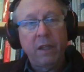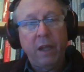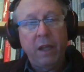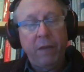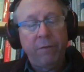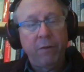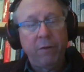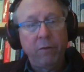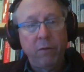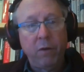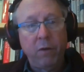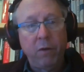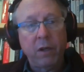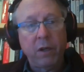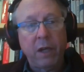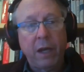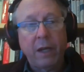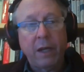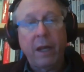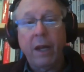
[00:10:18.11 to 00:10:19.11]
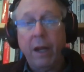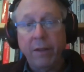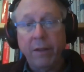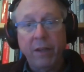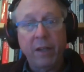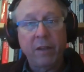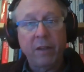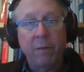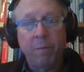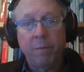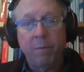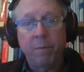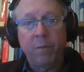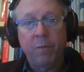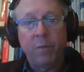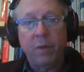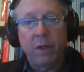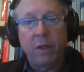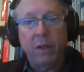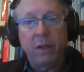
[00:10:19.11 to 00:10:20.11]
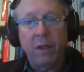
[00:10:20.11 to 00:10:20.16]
if you look at and I think the the,